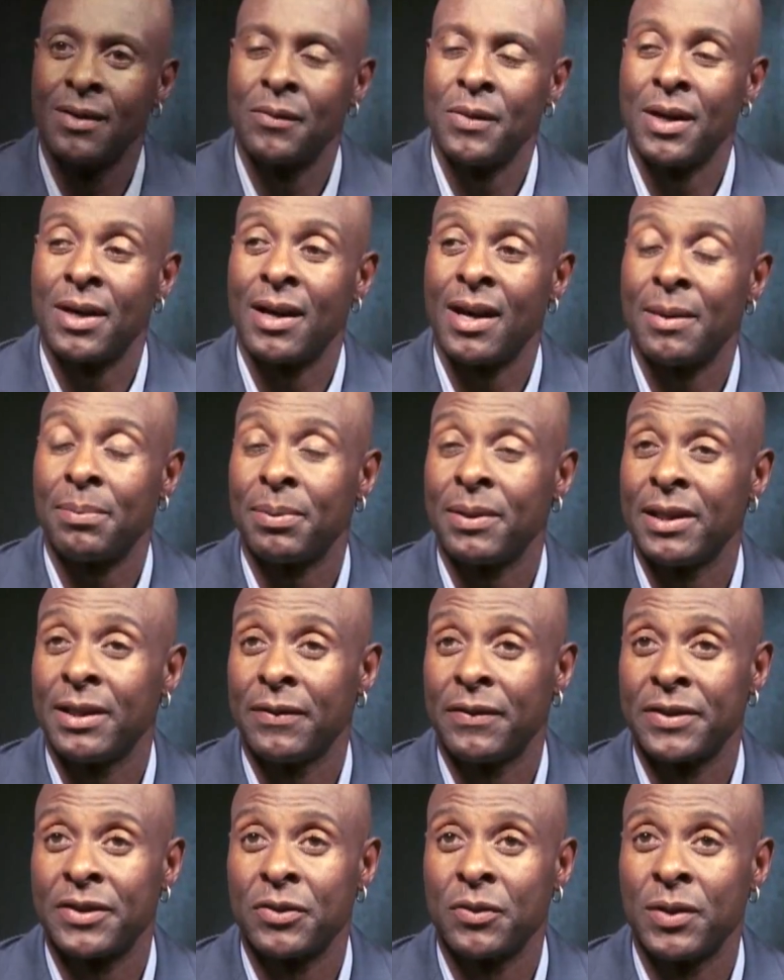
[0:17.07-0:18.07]
Well, I
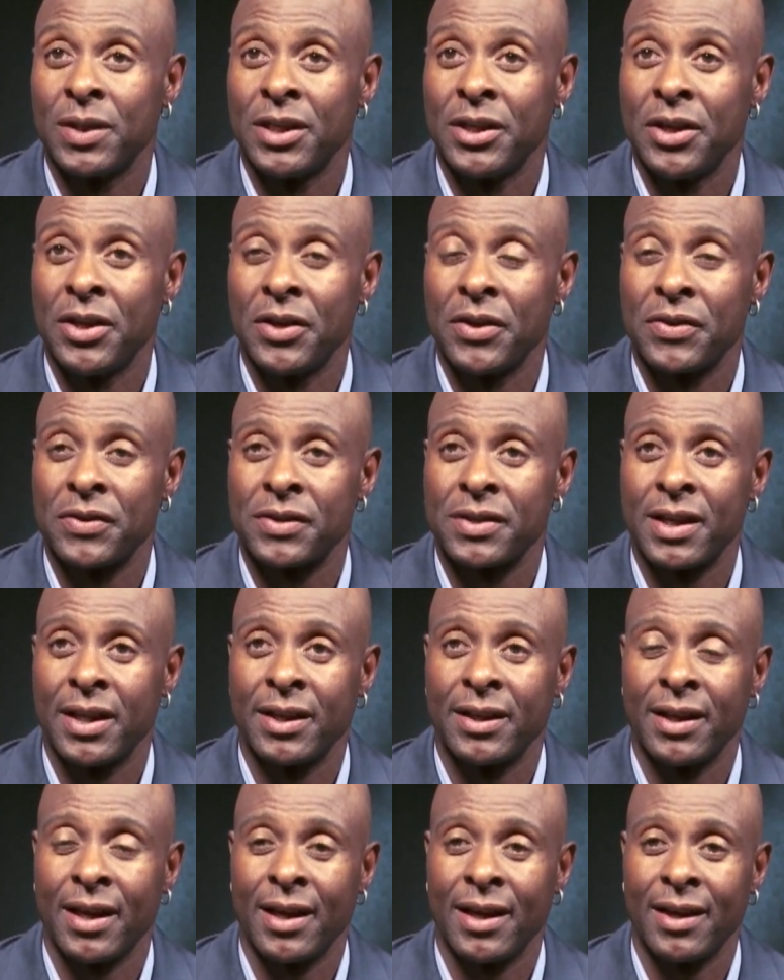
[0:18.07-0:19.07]
played it for 20 years,
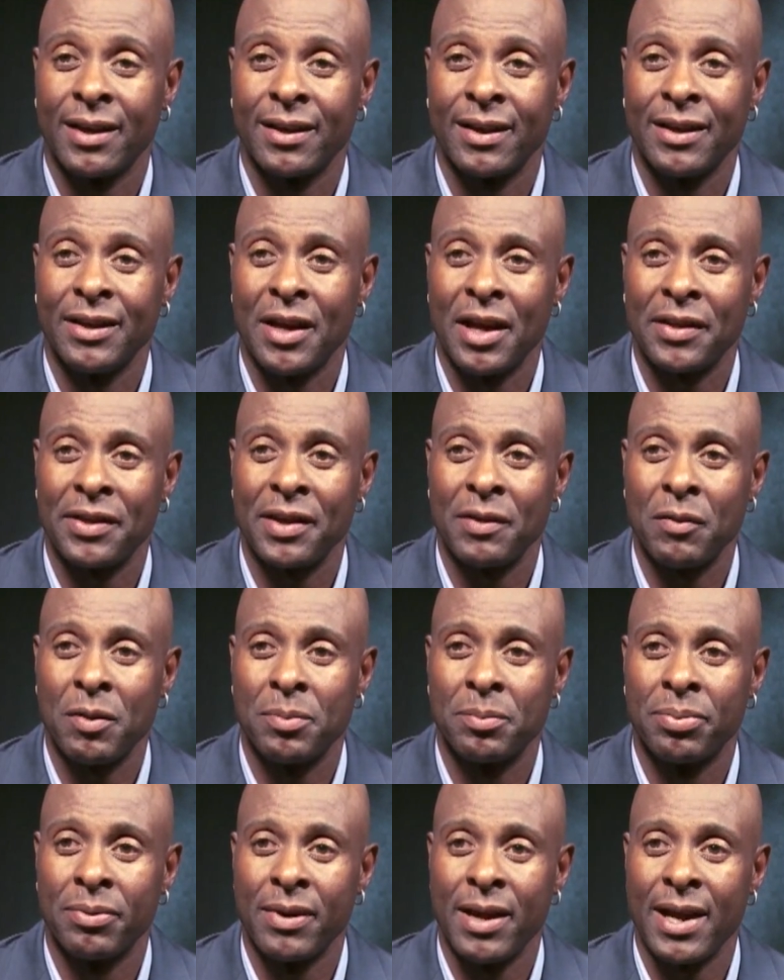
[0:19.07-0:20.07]
and uh, you know I think
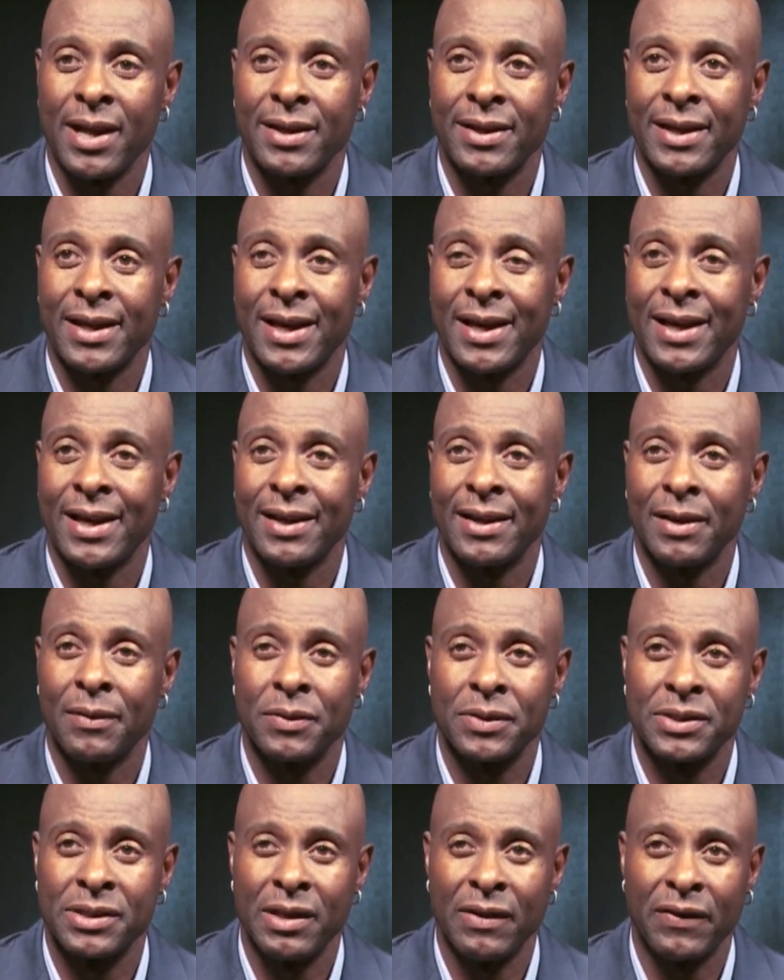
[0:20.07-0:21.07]
with Brett, uh,
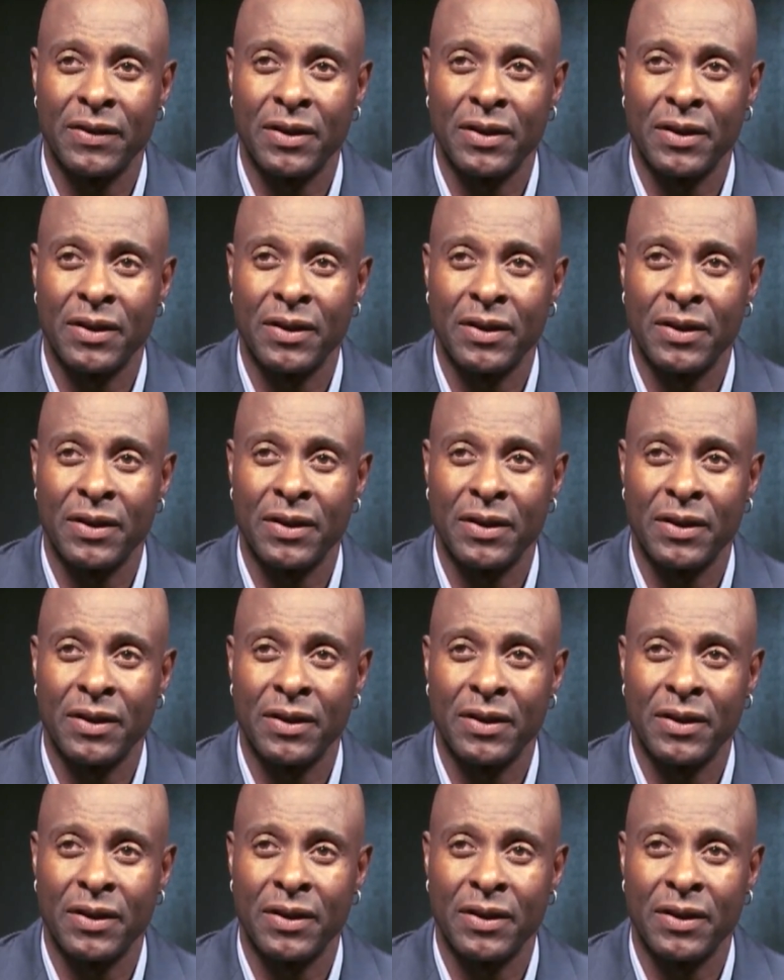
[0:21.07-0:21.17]
it was